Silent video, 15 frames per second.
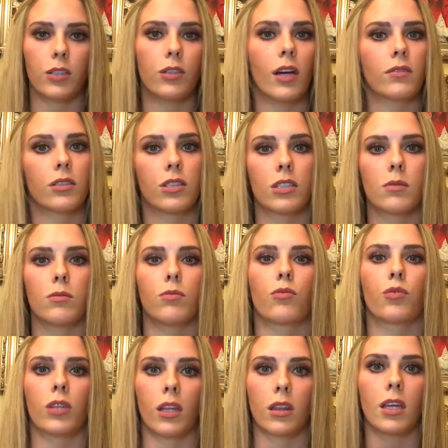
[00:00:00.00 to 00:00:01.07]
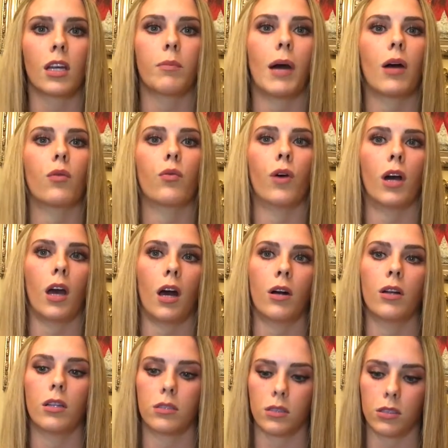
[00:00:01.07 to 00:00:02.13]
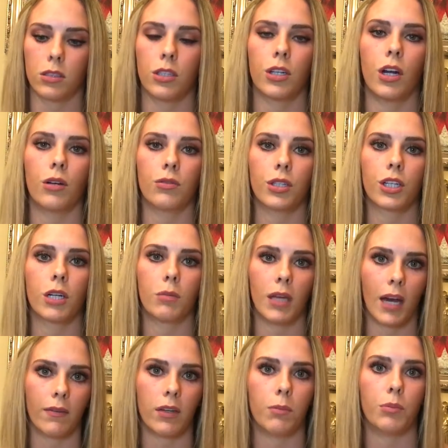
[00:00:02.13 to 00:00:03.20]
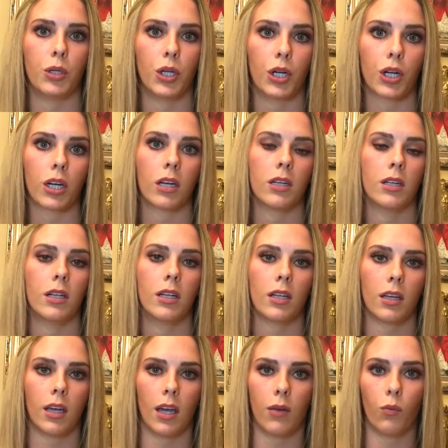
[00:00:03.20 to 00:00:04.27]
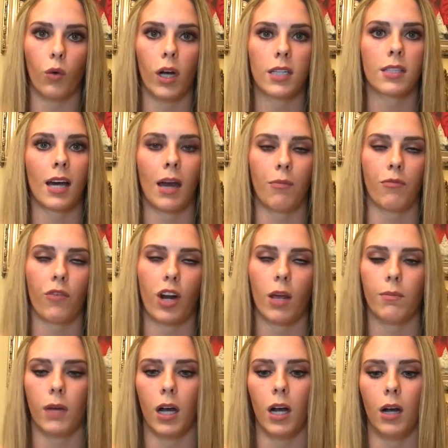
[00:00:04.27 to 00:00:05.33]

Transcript: You have to just really think about what else you're going to be having to book in what time frame.